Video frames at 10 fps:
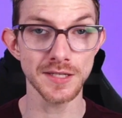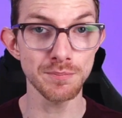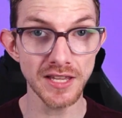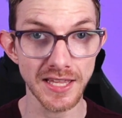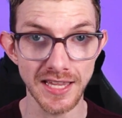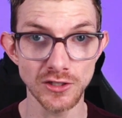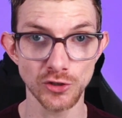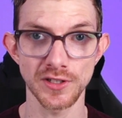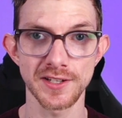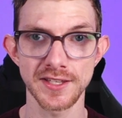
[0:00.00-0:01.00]
That's a big
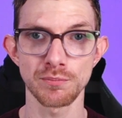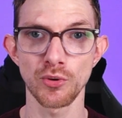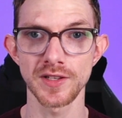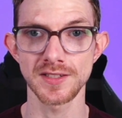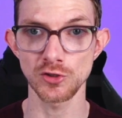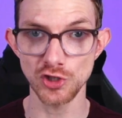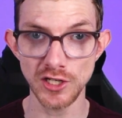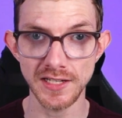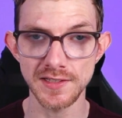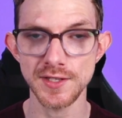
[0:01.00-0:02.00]
increase that points to
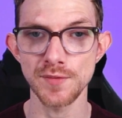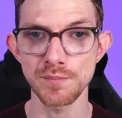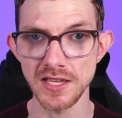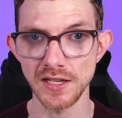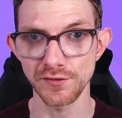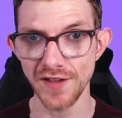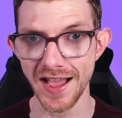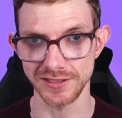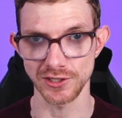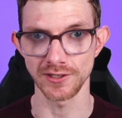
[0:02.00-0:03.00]
genes being a
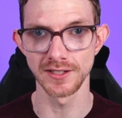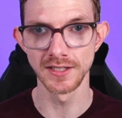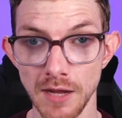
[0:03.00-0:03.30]
factor.